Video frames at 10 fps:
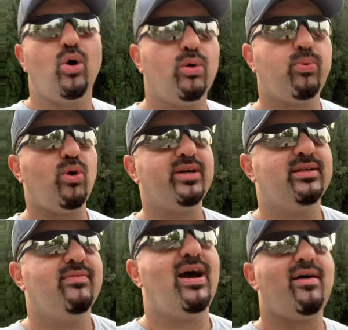whole
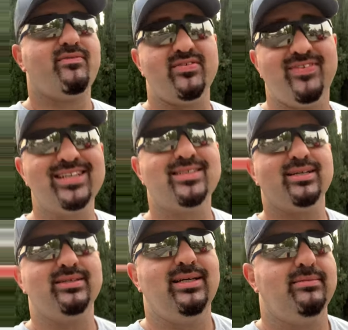point of
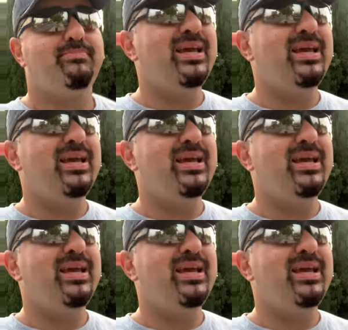investing in